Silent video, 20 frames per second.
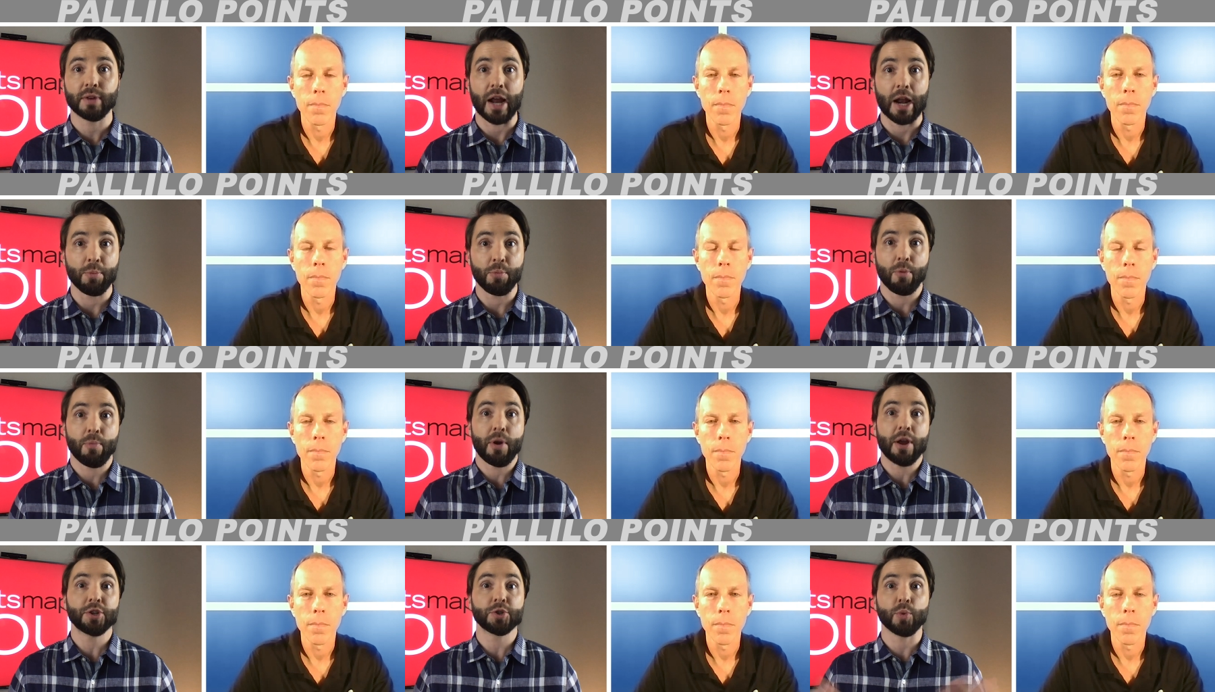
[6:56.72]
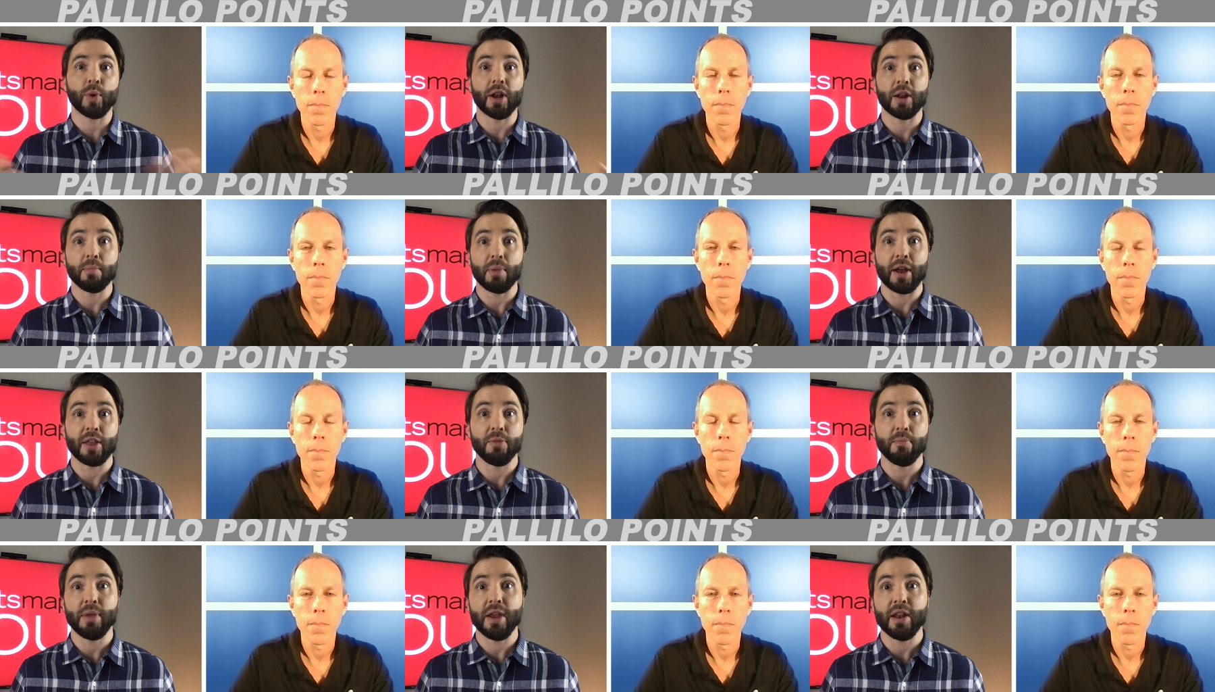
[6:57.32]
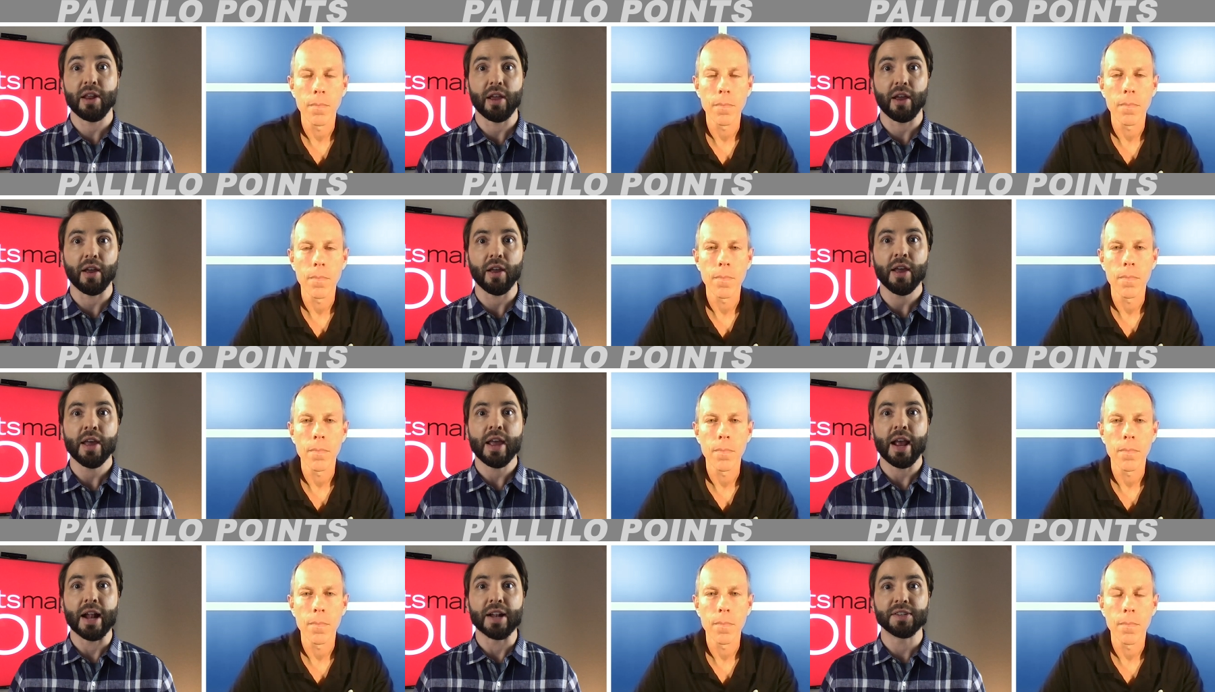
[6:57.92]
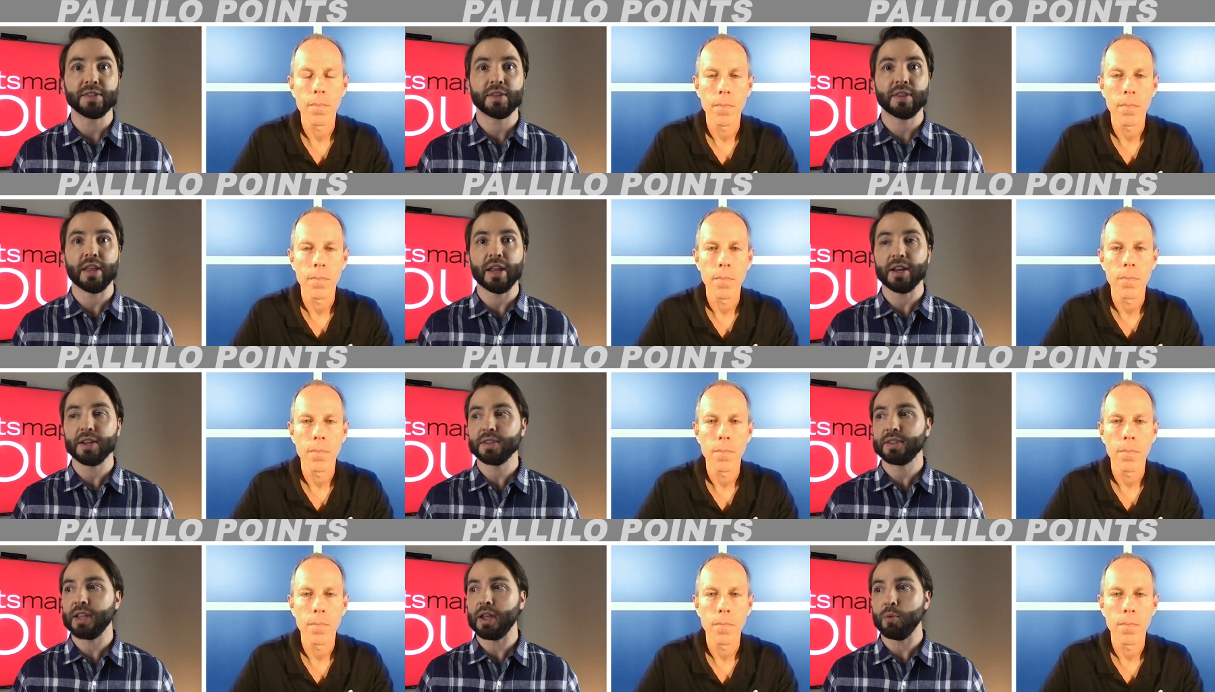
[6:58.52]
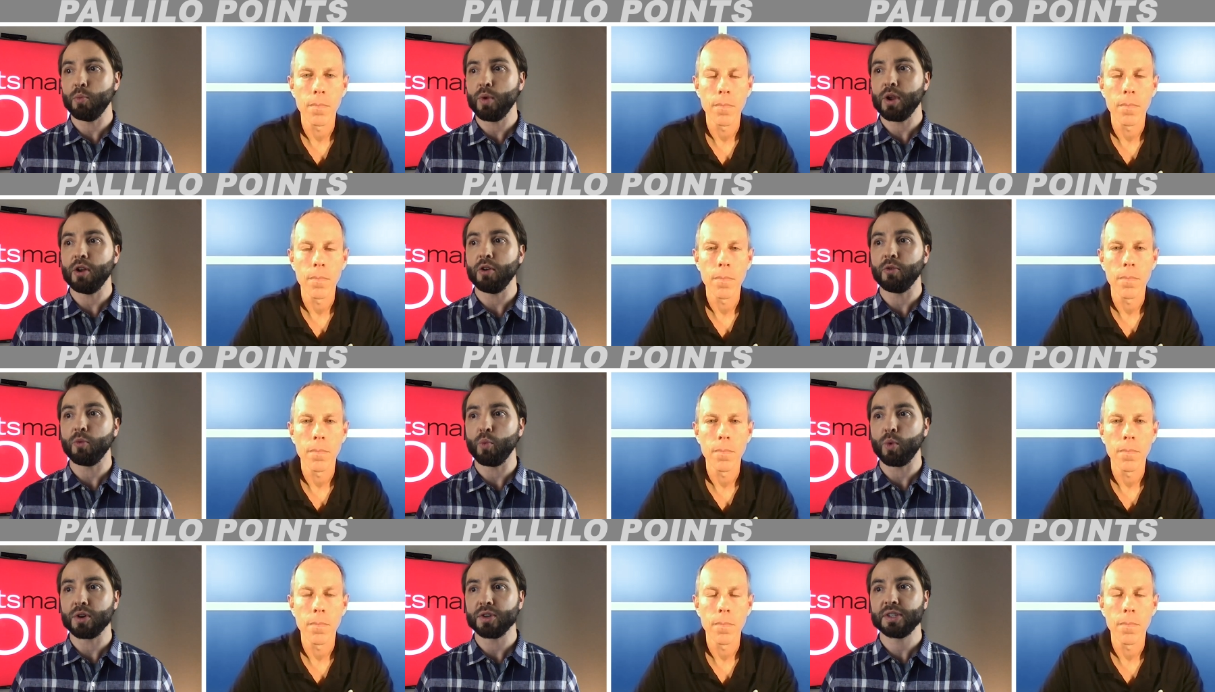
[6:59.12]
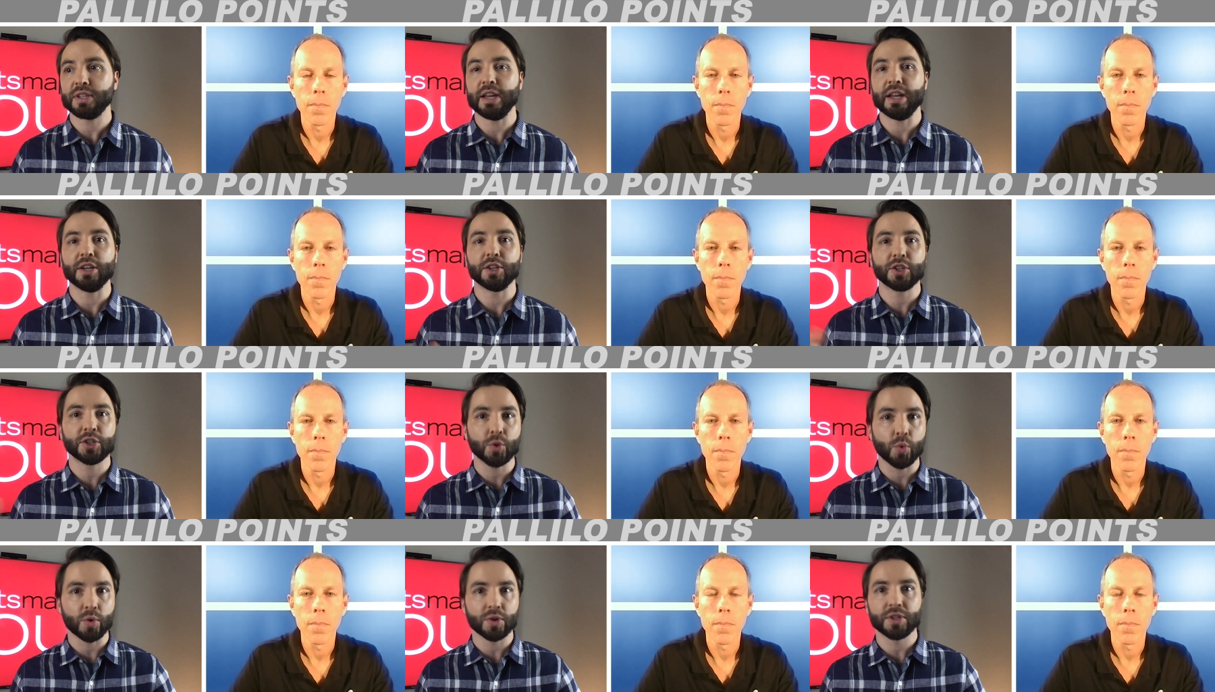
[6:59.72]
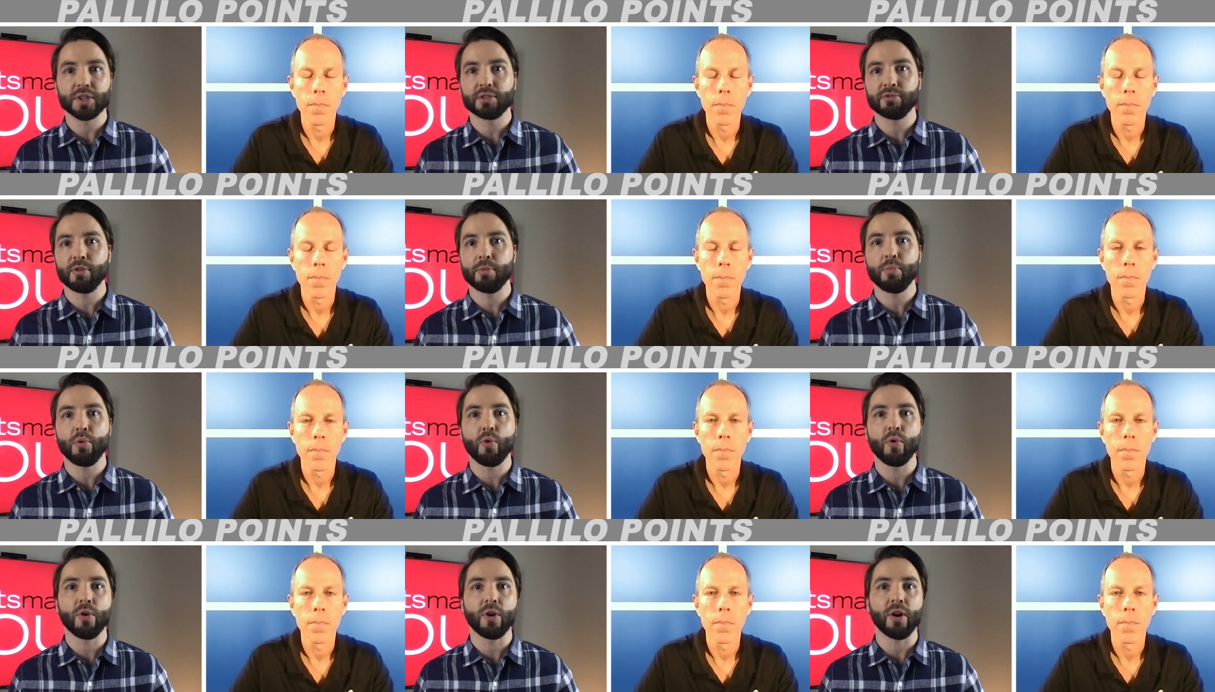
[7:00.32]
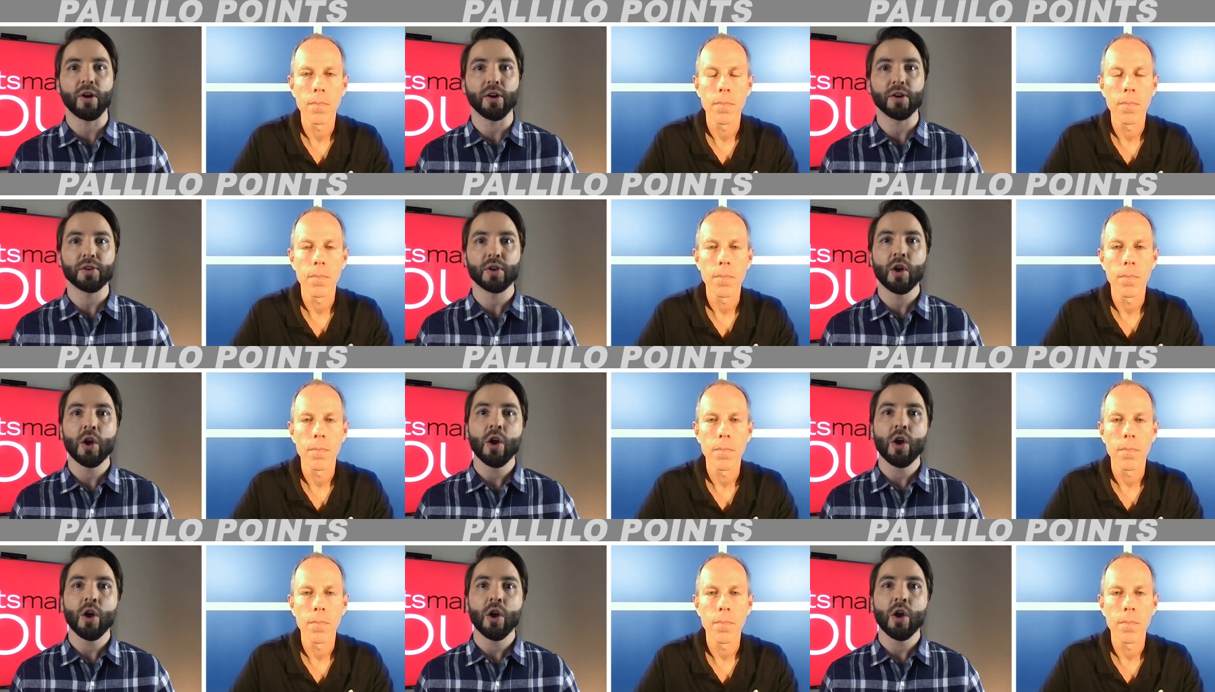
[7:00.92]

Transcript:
Speaker 1: kind of perpetuated by the media. It's things that we're we're seeing sources report